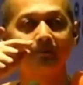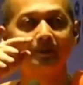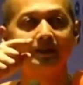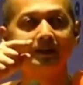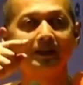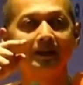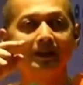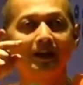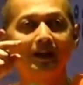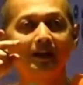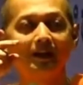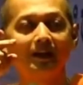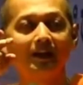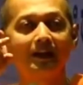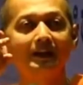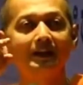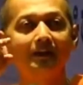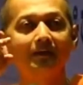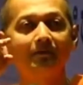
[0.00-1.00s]

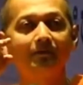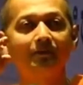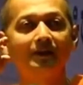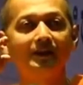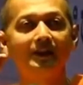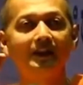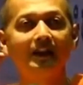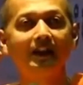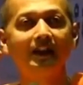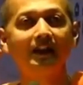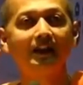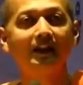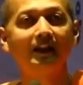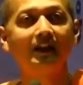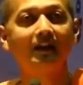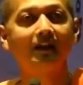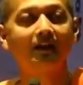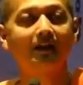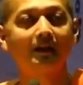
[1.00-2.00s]
Parivaar,
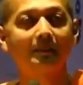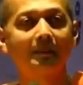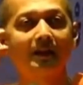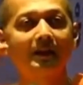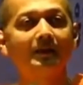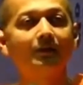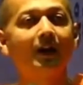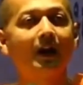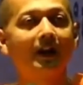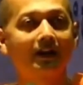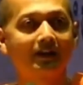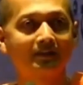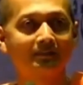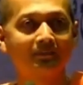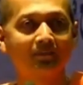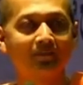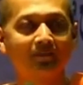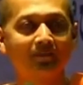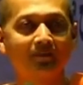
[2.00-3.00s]
Parivar.
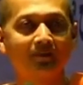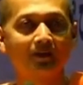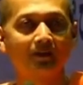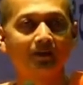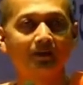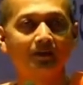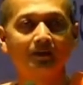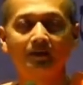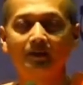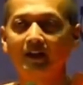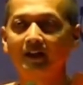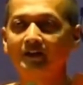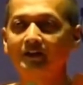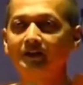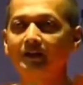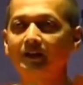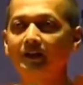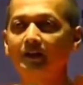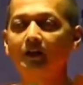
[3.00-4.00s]

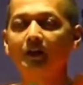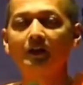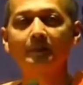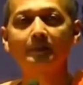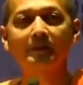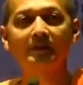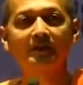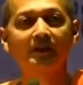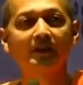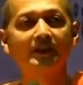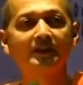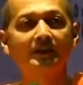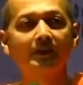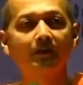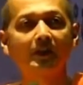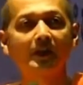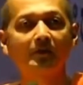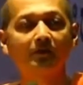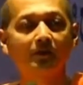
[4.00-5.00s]
Last year he got a President's
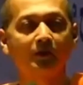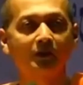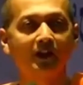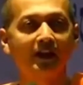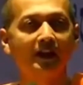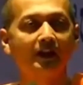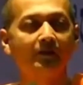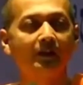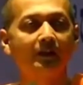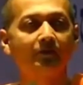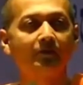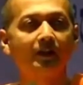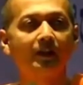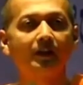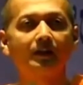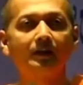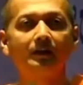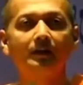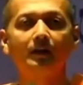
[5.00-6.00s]
Award for Child
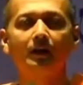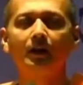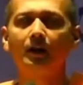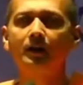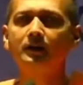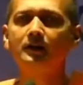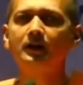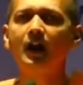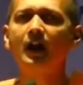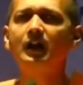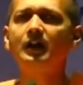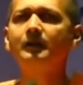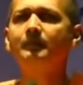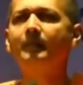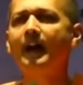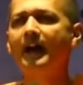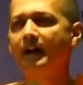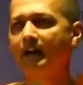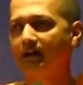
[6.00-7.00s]
Welfare.
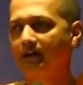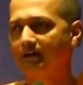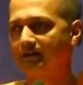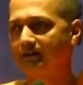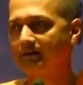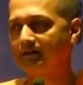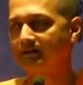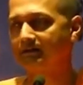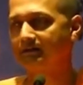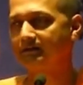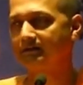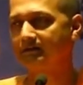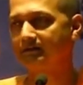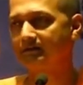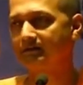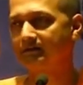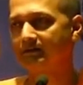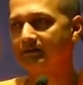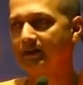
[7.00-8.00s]
Young man,
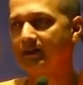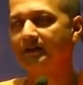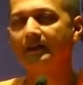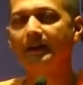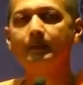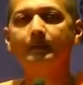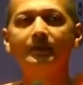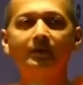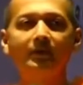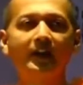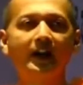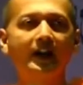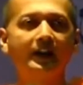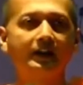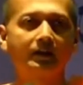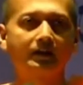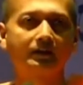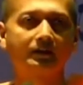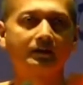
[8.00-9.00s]
his name is
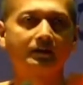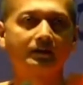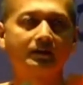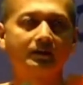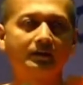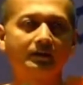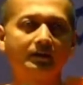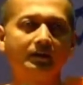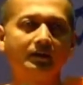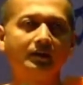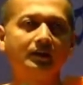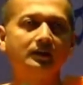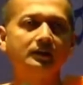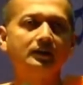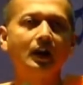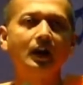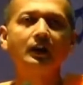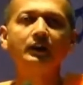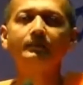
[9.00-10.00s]
Vinayak.
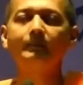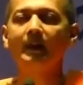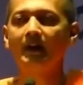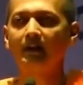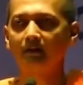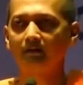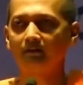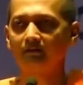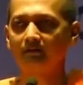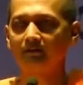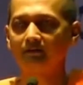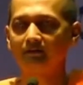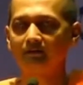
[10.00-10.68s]
Young man.